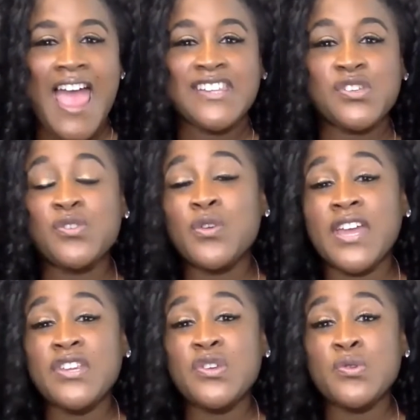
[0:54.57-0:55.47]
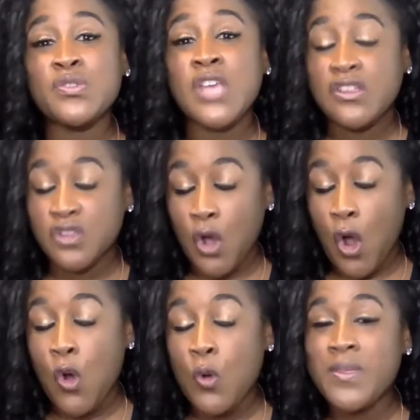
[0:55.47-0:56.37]
And so you can use the
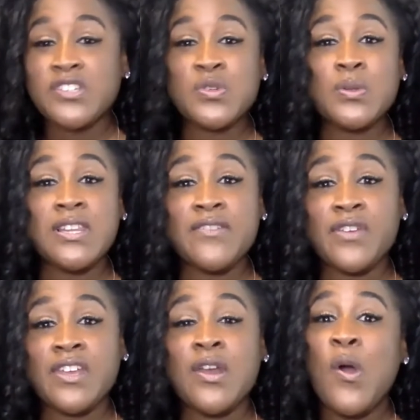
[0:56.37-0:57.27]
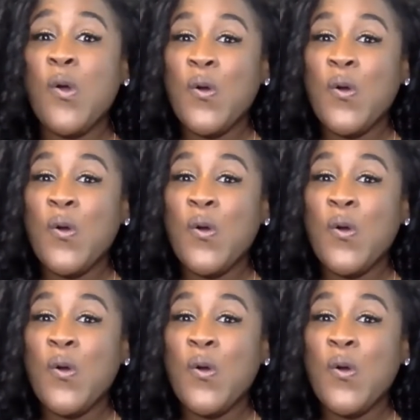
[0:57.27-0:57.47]
home that you live in,